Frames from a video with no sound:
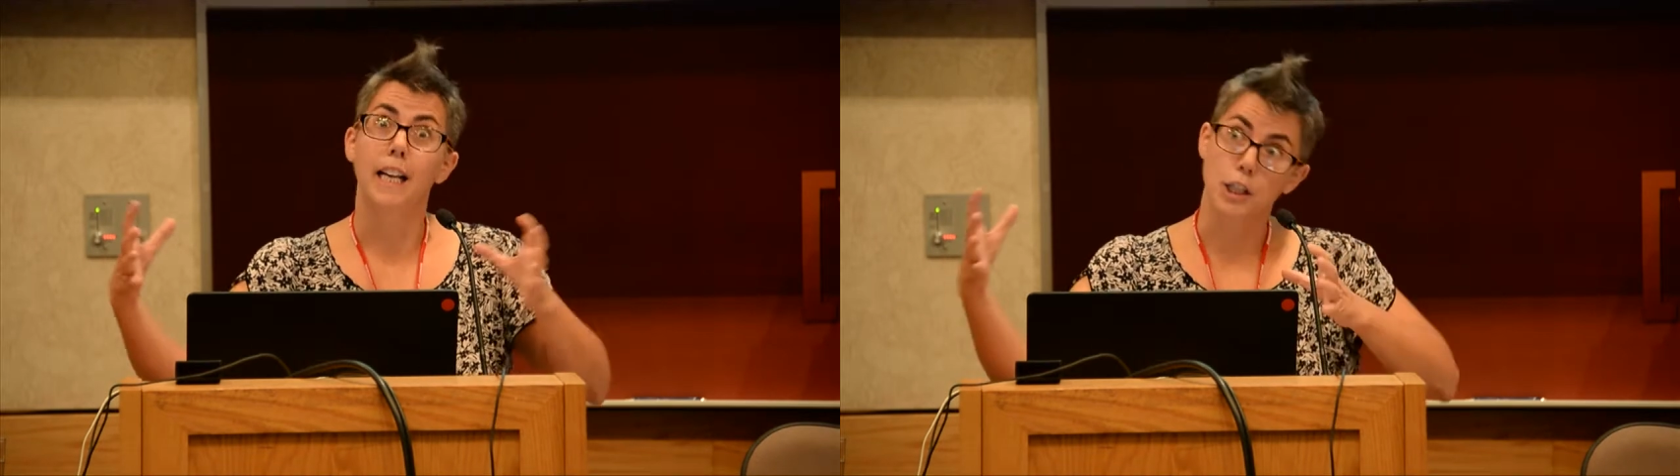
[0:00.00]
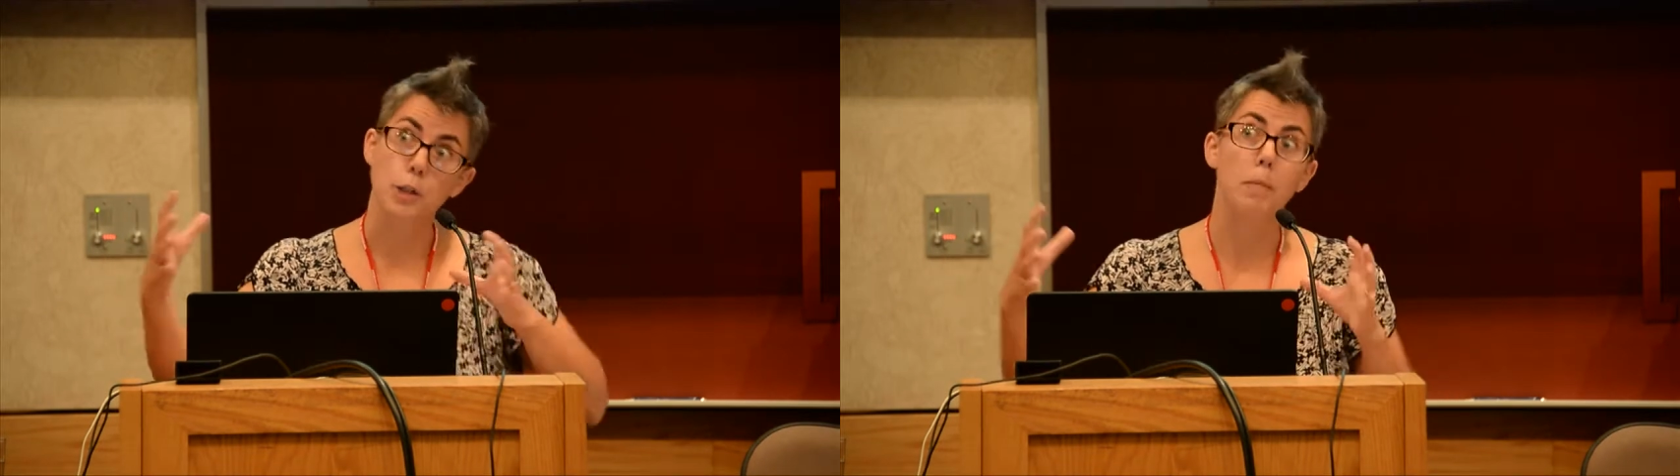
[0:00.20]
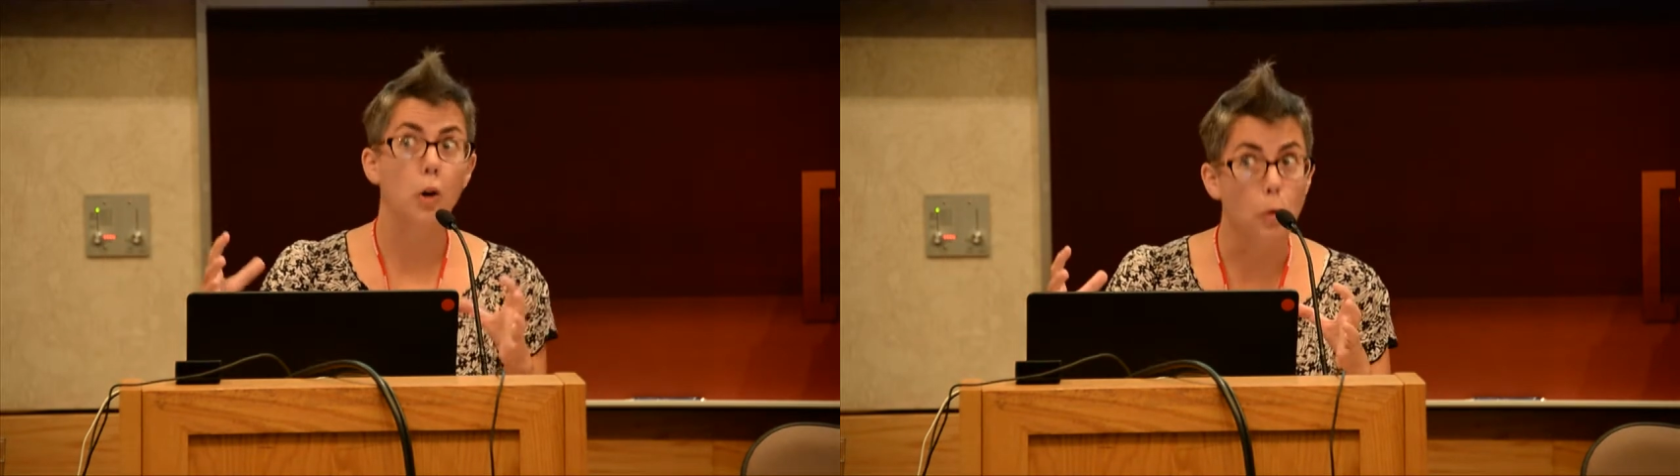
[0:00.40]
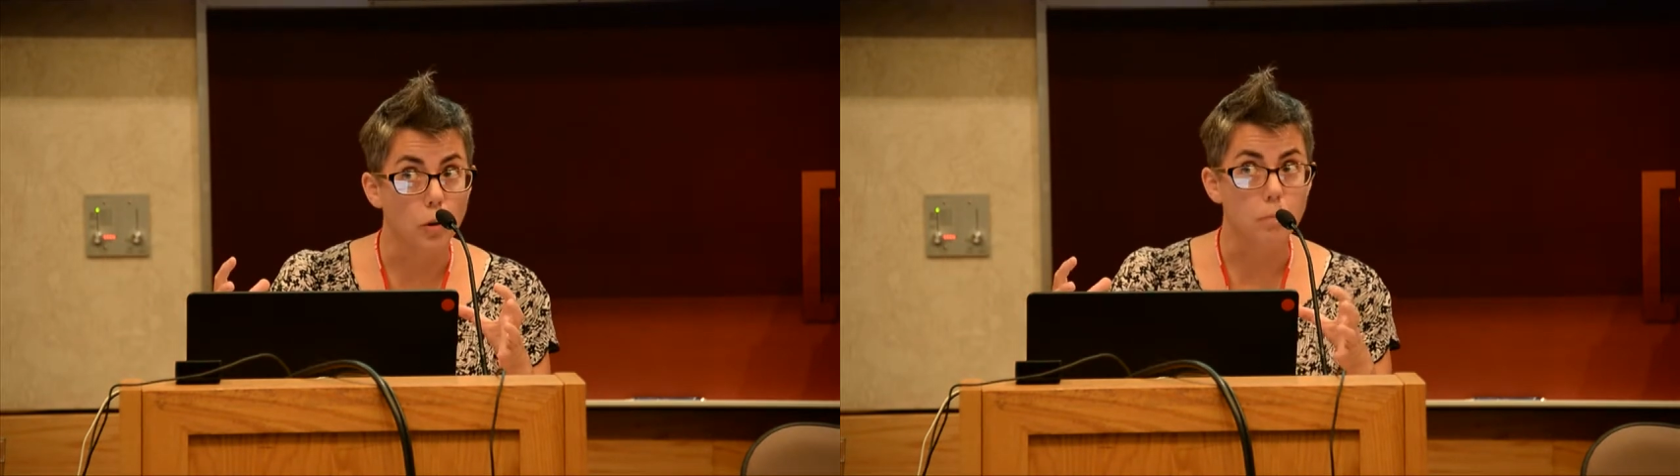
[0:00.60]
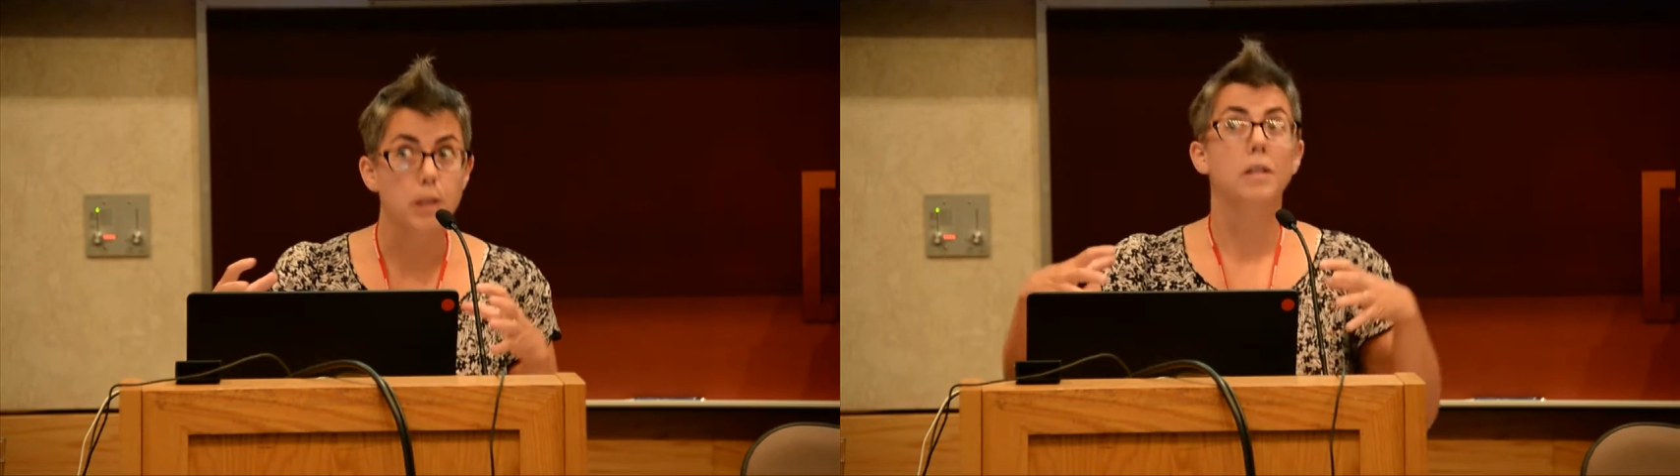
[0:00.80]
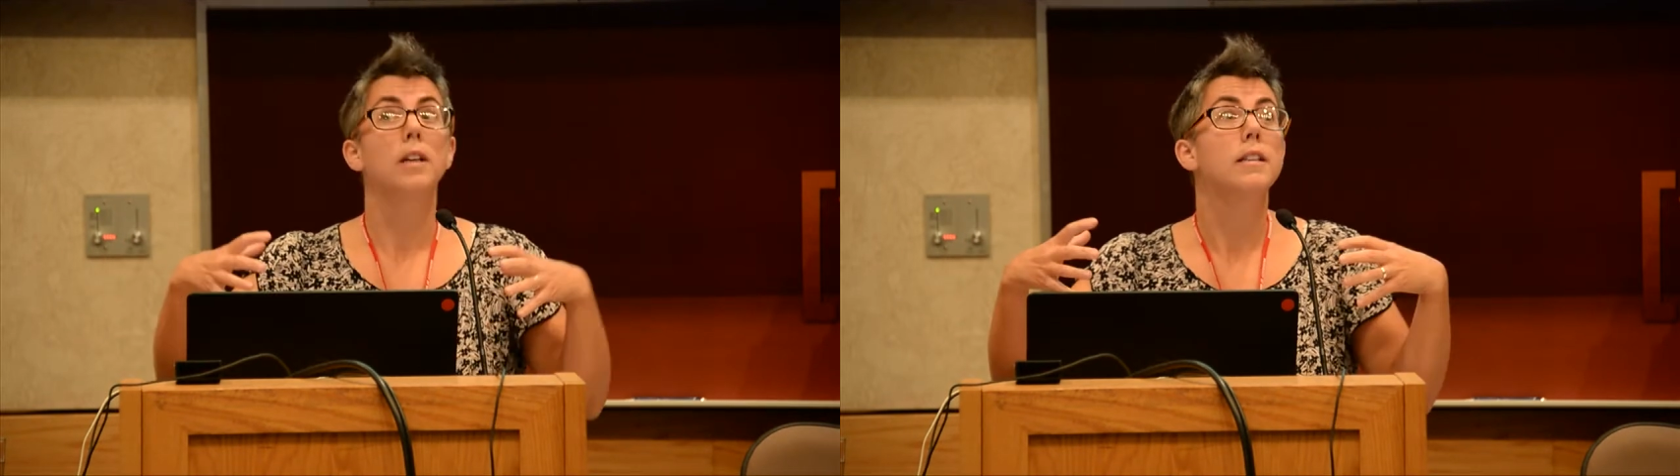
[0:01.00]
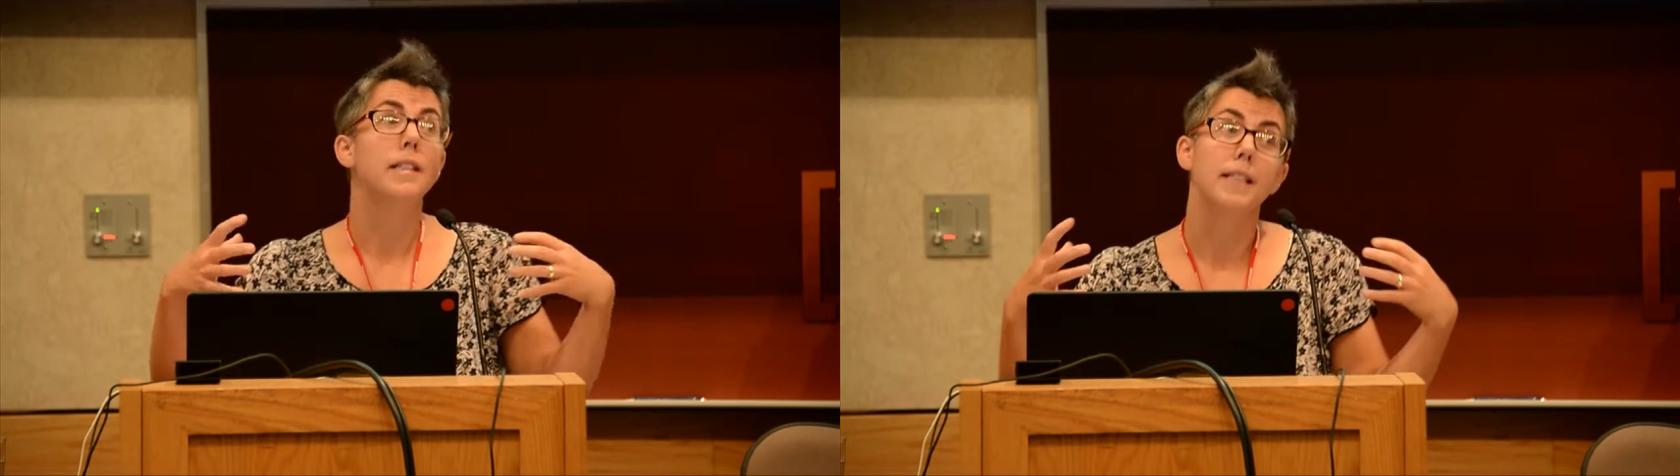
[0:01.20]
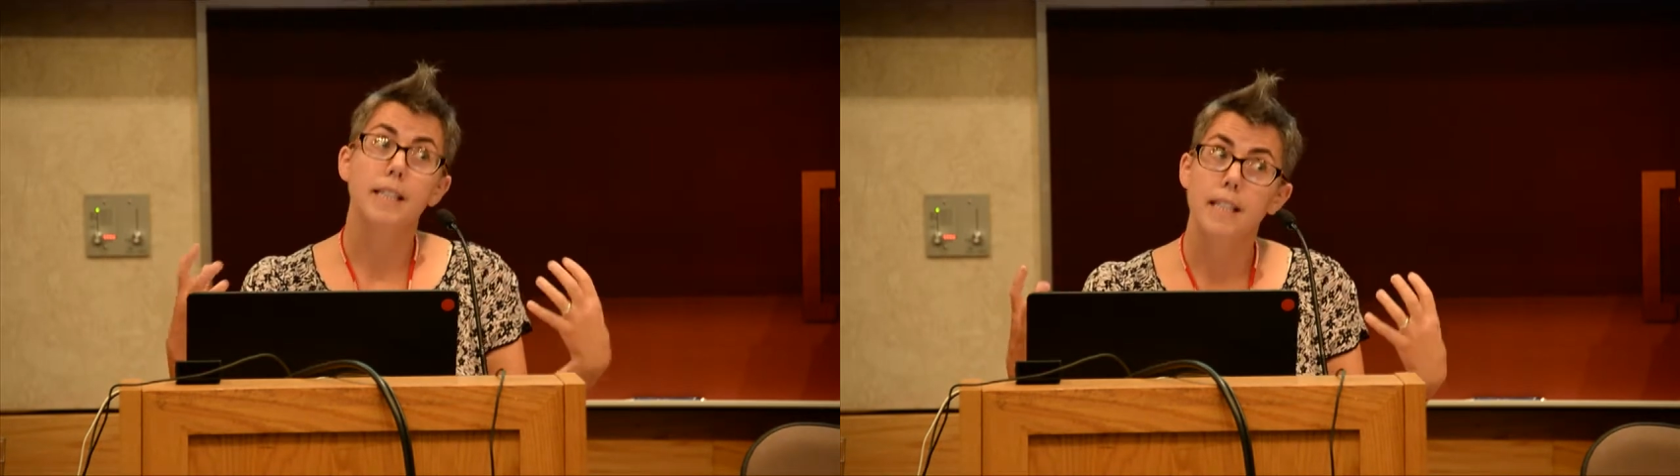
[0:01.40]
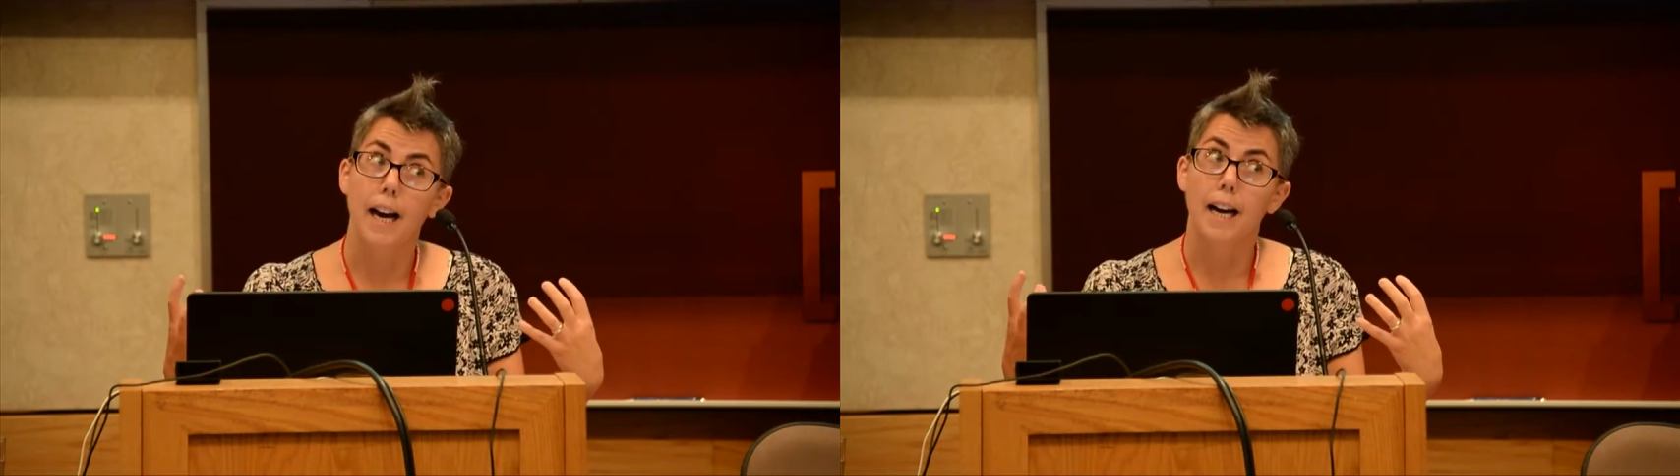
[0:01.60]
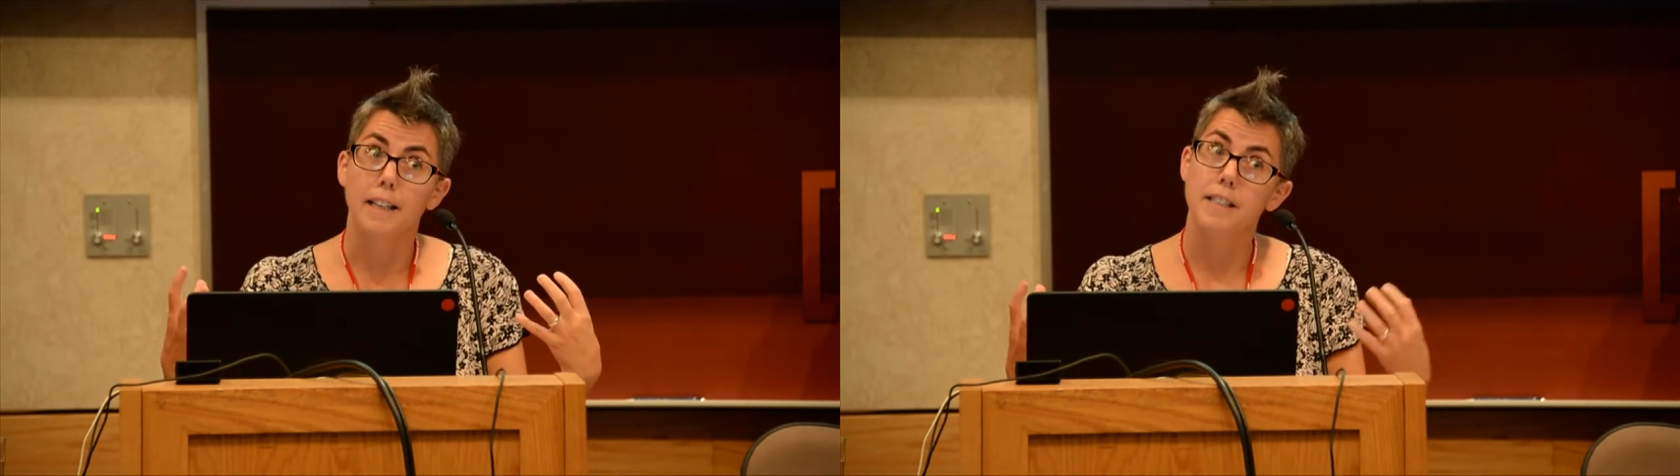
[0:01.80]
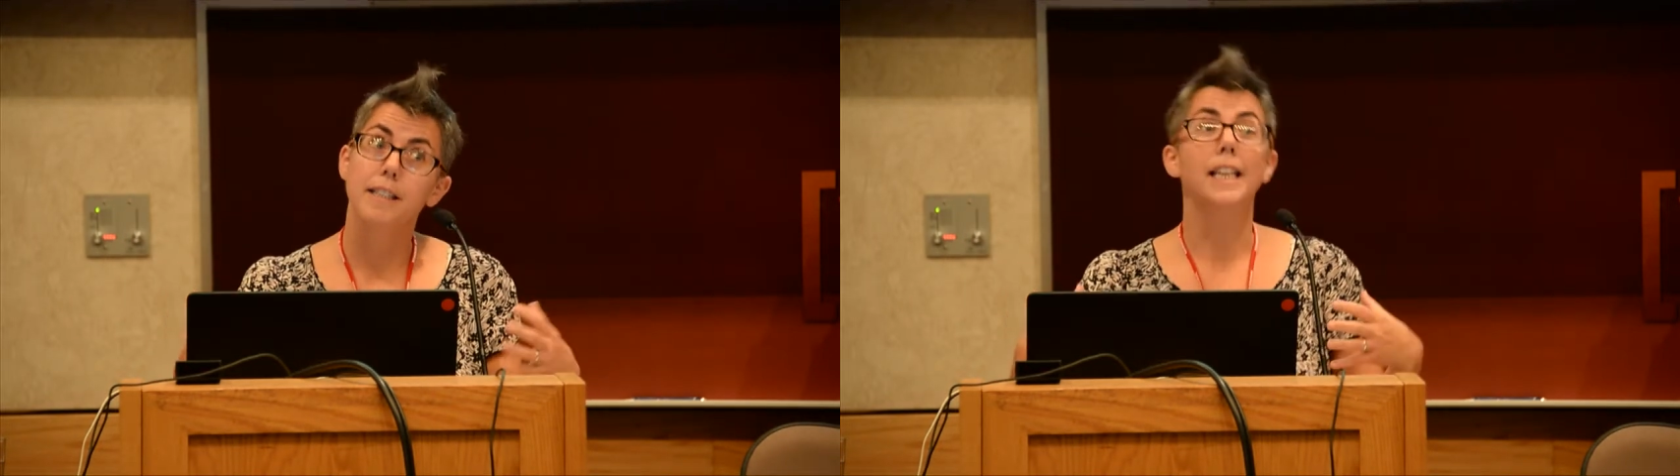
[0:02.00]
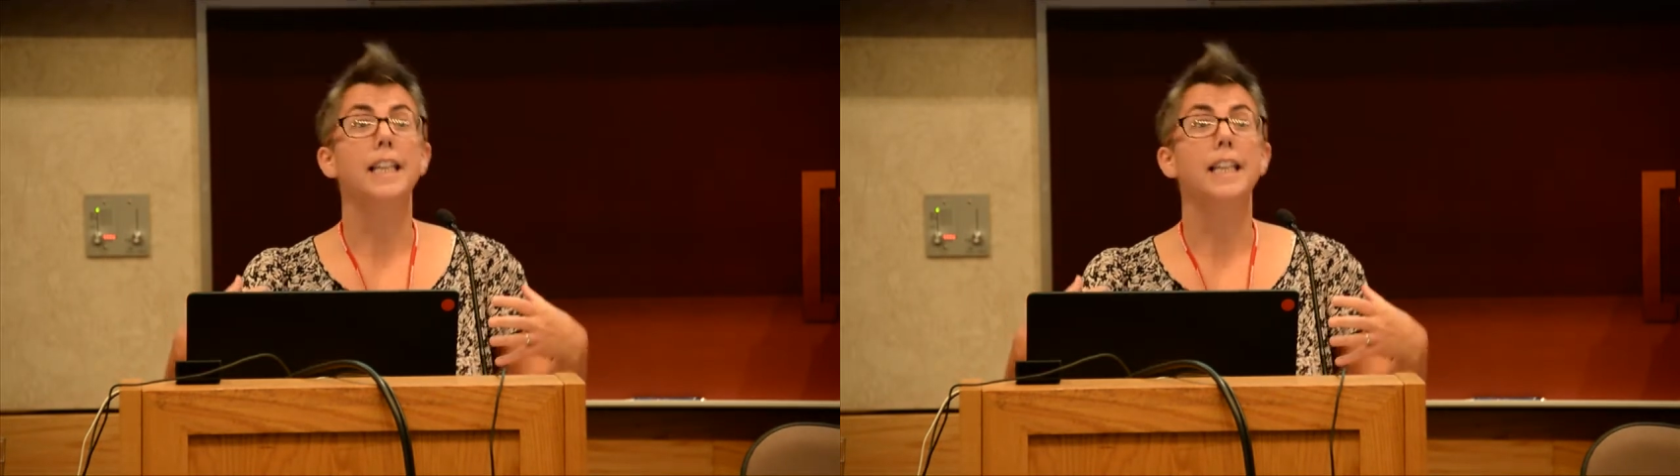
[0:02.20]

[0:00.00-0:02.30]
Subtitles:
in small groups to discuss,